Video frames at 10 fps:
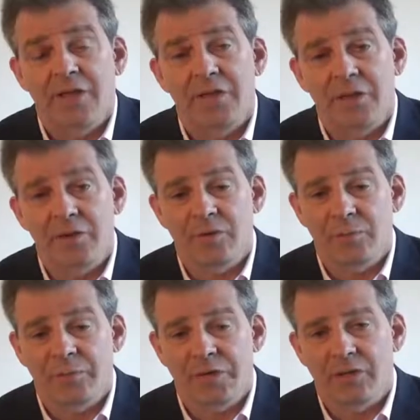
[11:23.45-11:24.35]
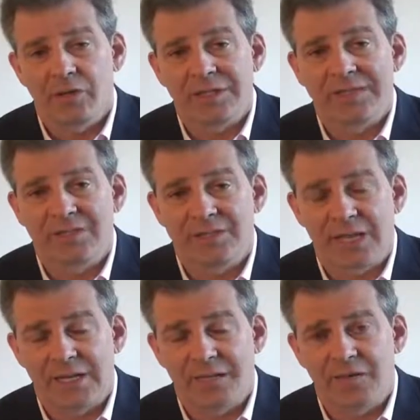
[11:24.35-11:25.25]
The other bill in the
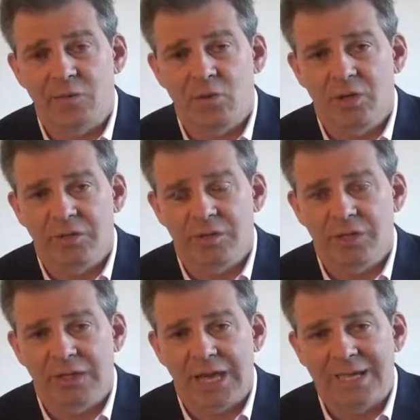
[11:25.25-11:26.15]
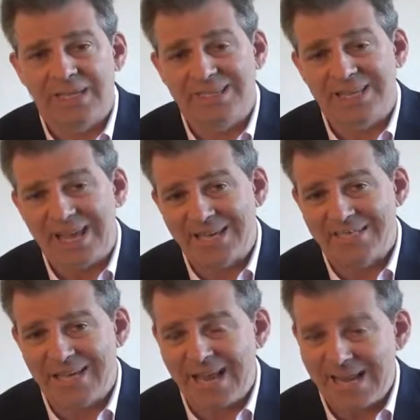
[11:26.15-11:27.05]
Senate that we want to look at is
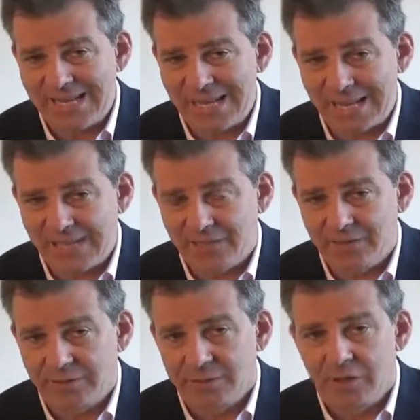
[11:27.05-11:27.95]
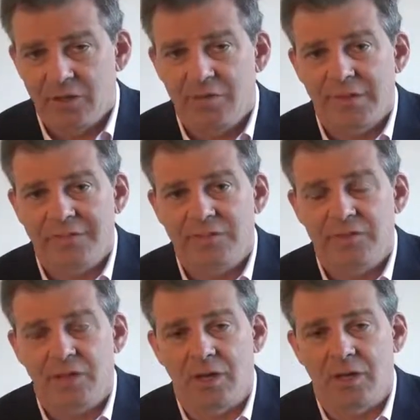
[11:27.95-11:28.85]
S88.
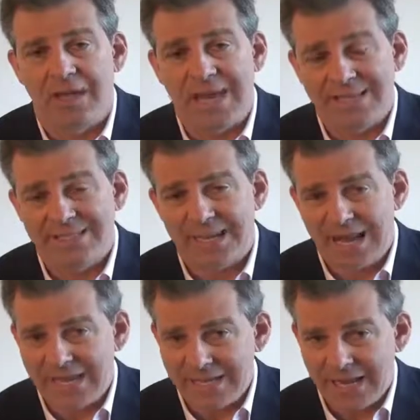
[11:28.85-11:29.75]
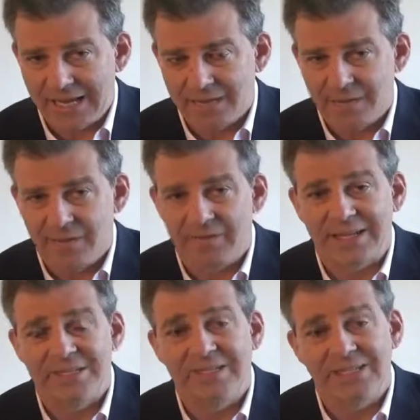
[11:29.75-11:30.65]
That's S88.
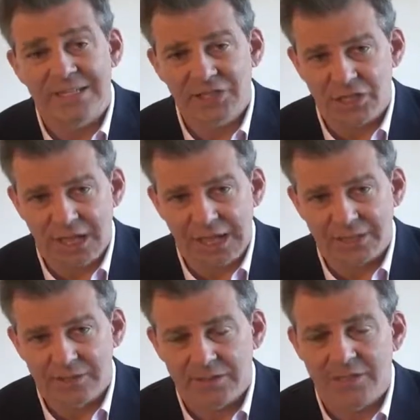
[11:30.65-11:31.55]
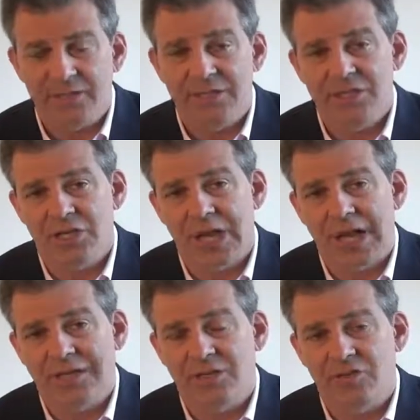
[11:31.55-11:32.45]
That's the DIGIT Act. Now, the DIGIT
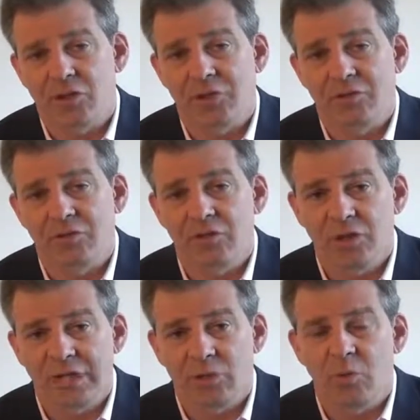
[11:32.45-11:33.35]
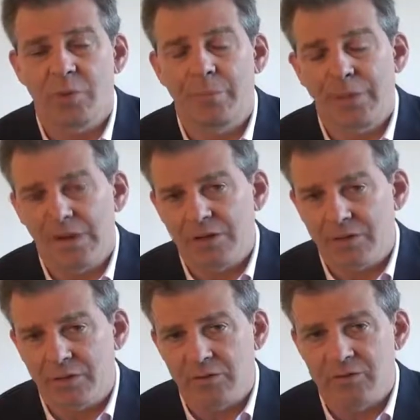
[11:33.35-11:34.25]
Act is going to look at what
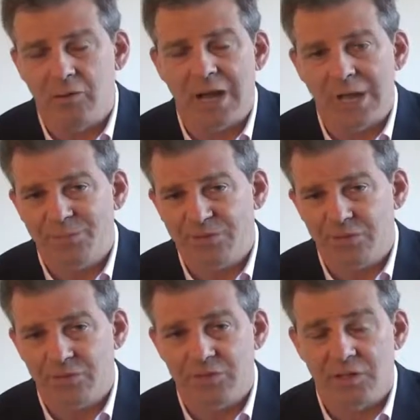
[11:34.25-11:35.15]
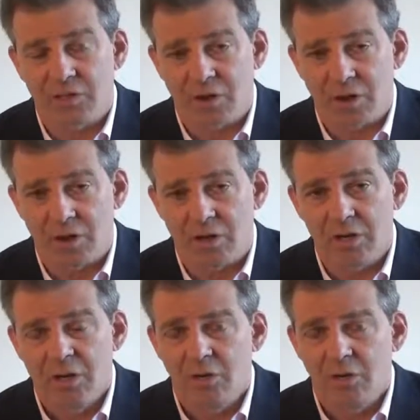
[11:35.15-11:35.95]
barriers or obstacles there are